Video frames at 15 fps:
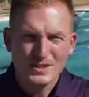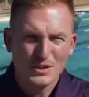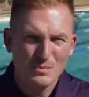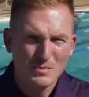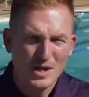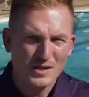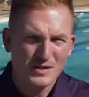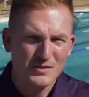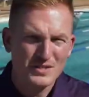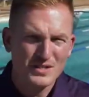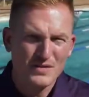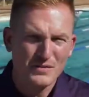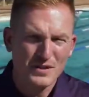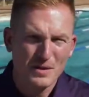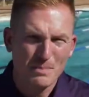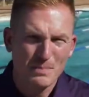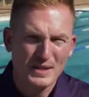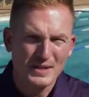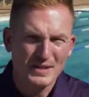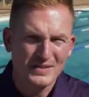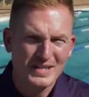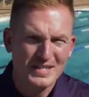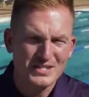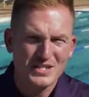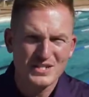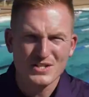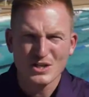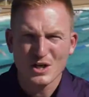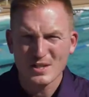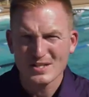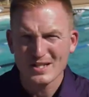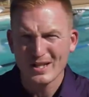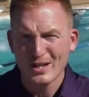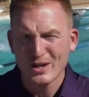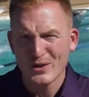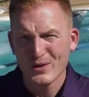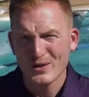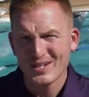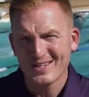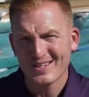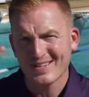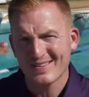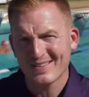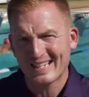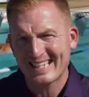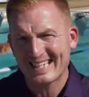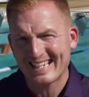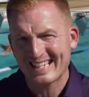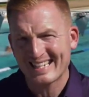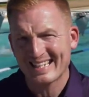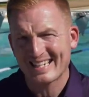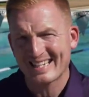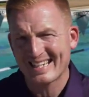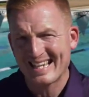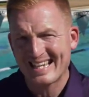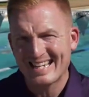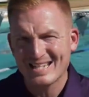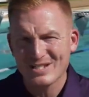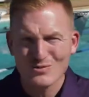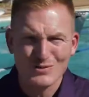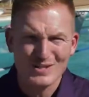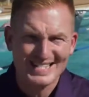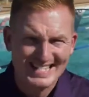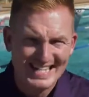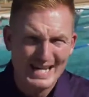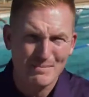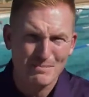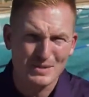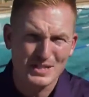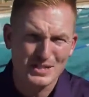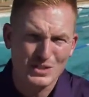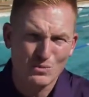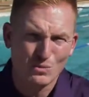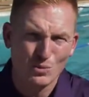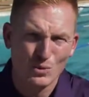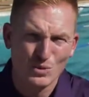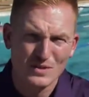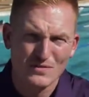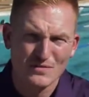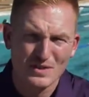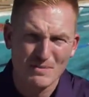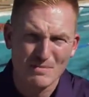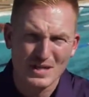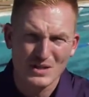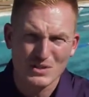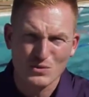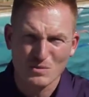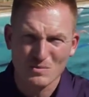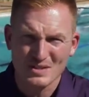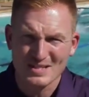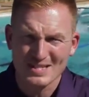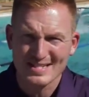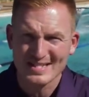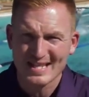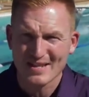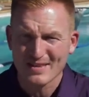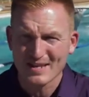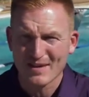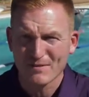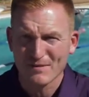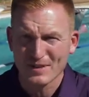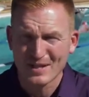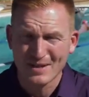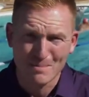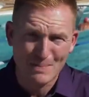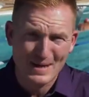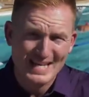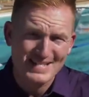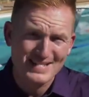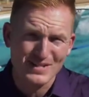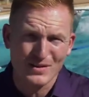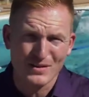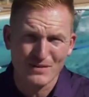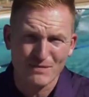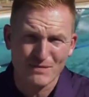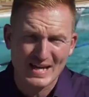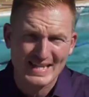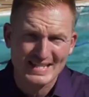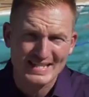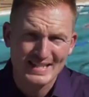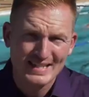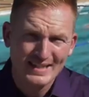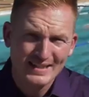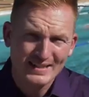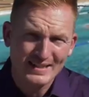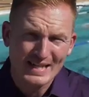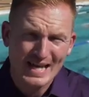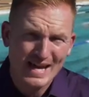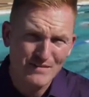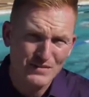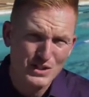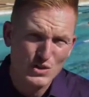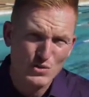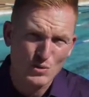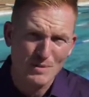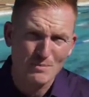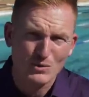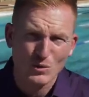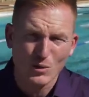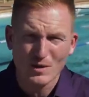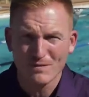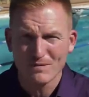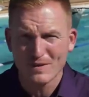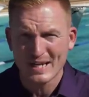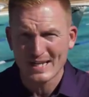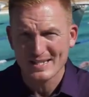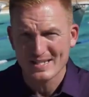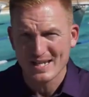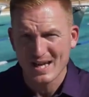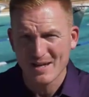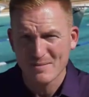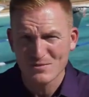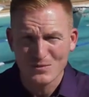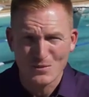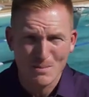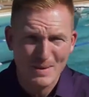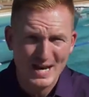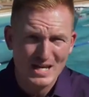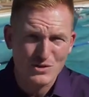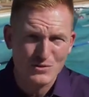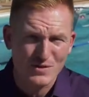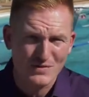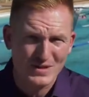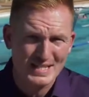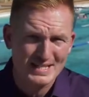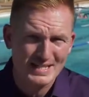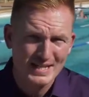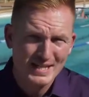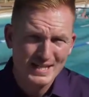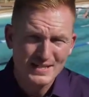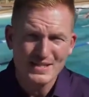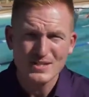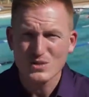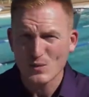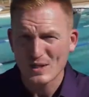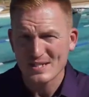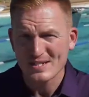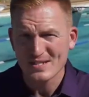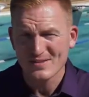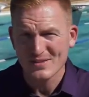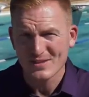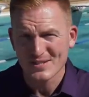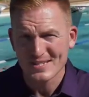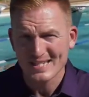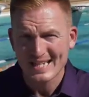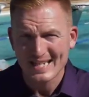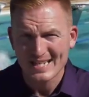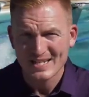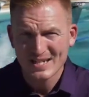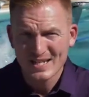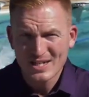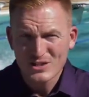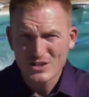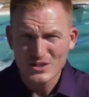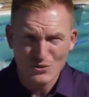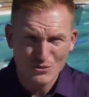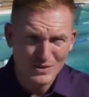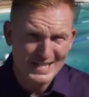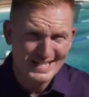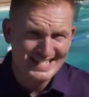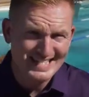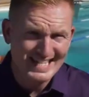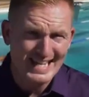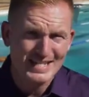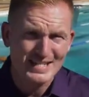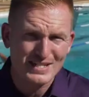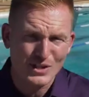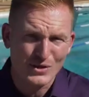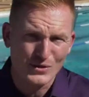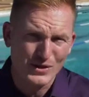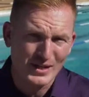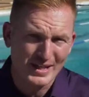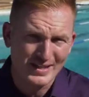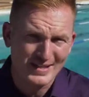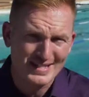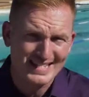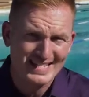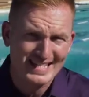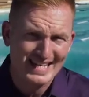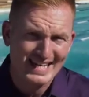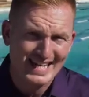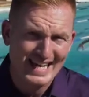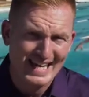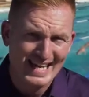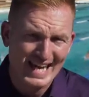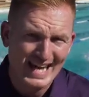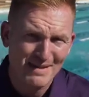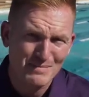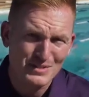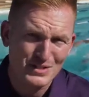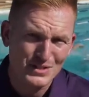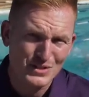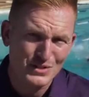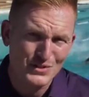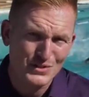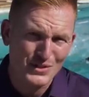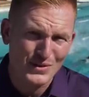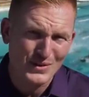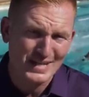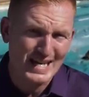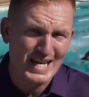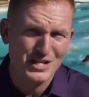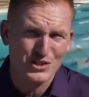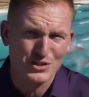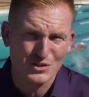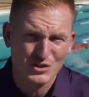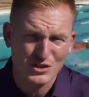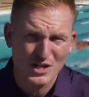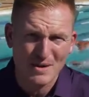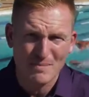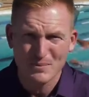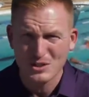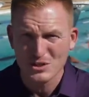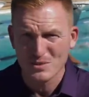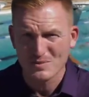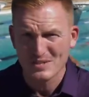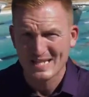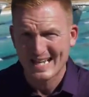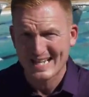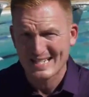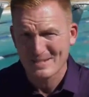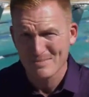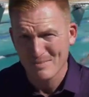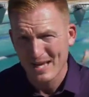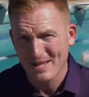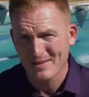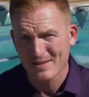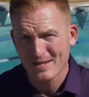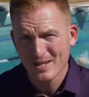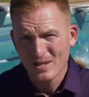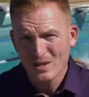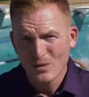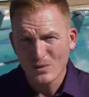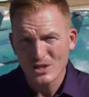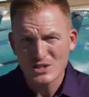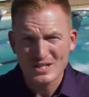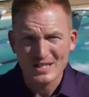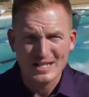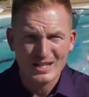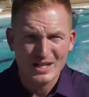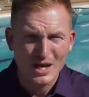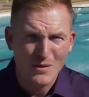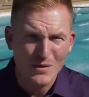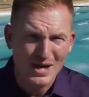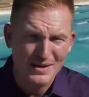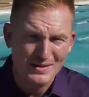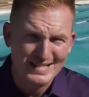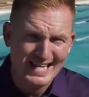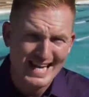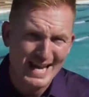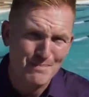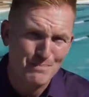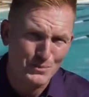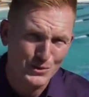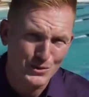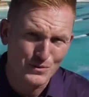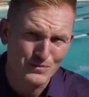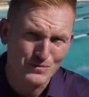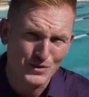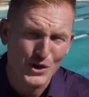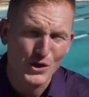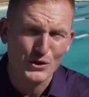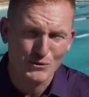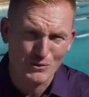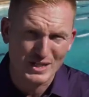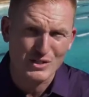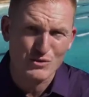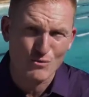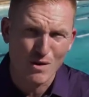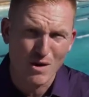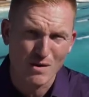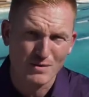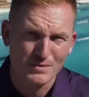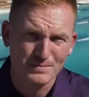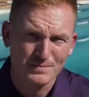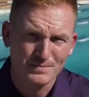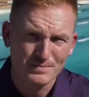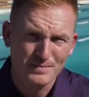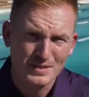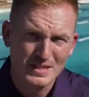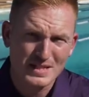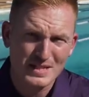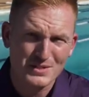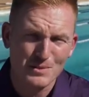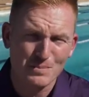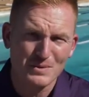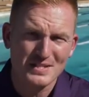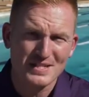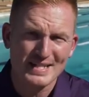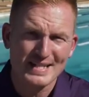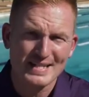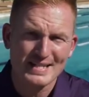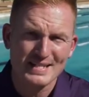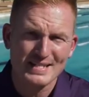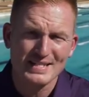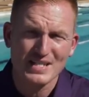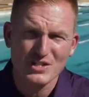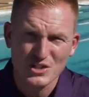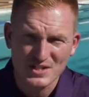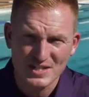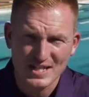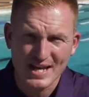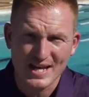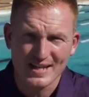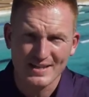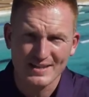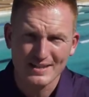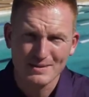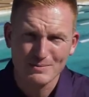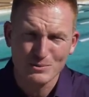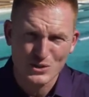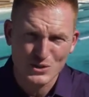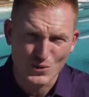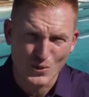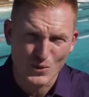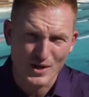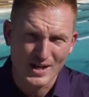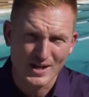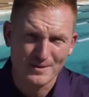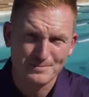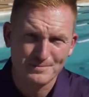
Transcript: Schoenmaker is of the opinion that she's not alone in the thinking that there is resentment towards female swimmers in South Africa based on the fact that they haven't swum qualifying times for major events since 2013. She's already done so earlier this year and aims to do so at national championships next month, where she can go out and prove her critics wrong. Sias du Plessis, CGTN, Pretoria.